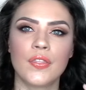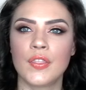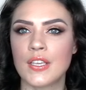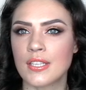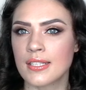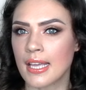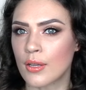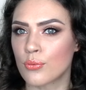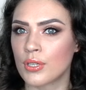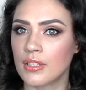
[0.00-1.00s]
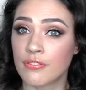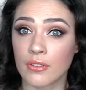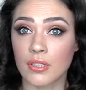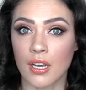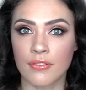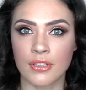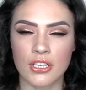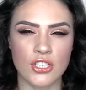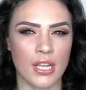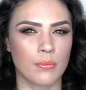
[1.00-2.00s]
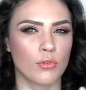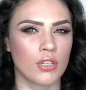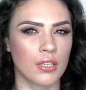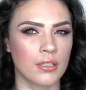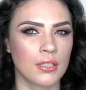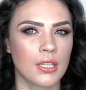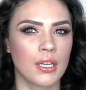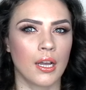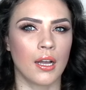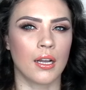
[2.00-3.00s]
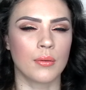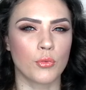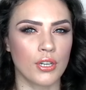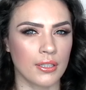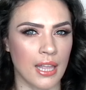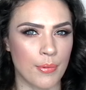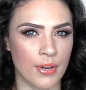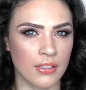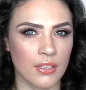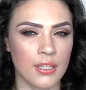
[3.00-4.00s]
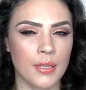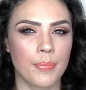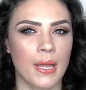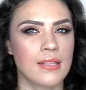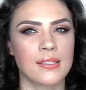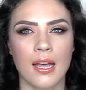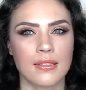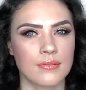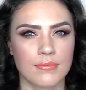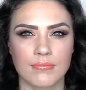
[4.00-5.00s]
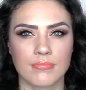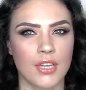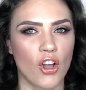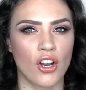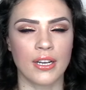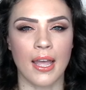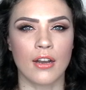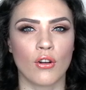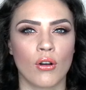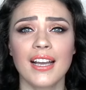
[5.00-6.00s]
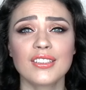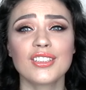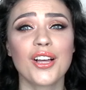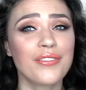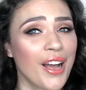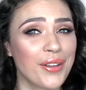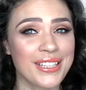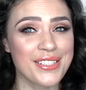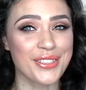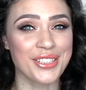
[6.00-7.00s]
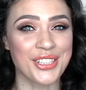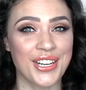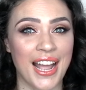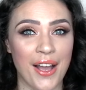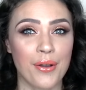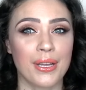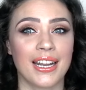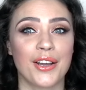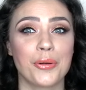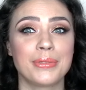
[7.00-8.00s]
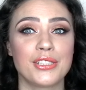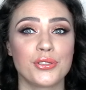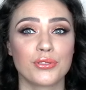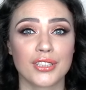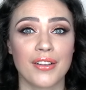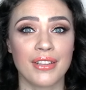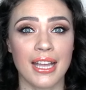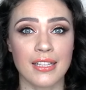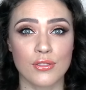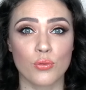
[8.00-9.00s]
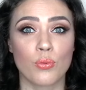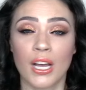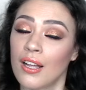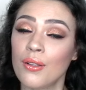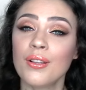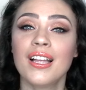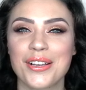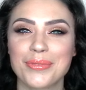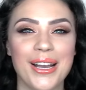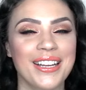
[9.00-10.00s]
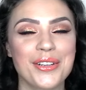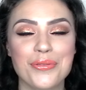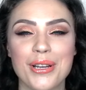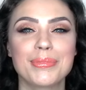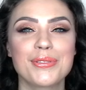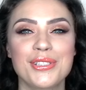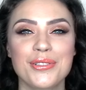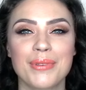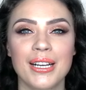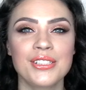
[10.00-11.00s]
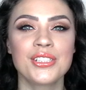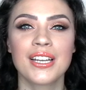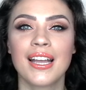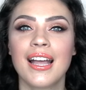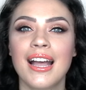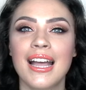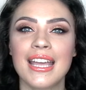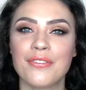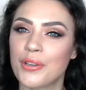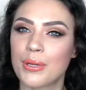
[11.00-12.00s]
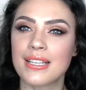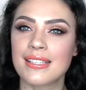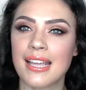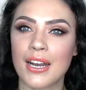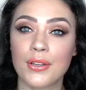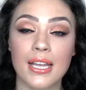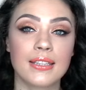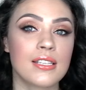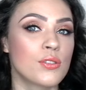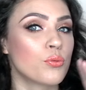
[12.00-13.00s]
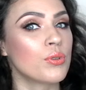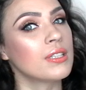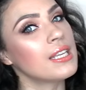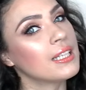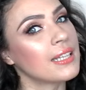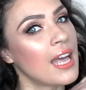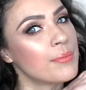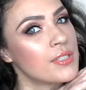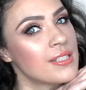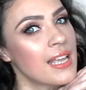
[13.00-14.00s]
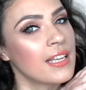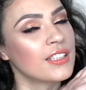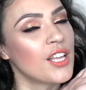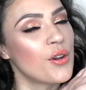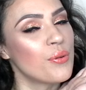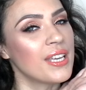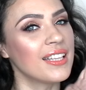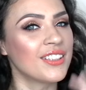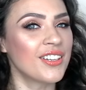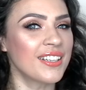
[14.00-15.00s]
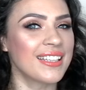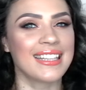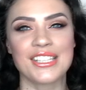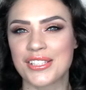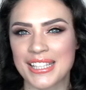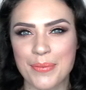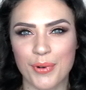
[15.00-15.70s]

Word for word: This is like really full coverage and more uh, a more elaborate look, but it's not hard at all. I love how this look turned out and I hope that you love it as well. So I'm not gonna ramble too much. If you wanna see how to get this really glamorous and glowy look, then just keep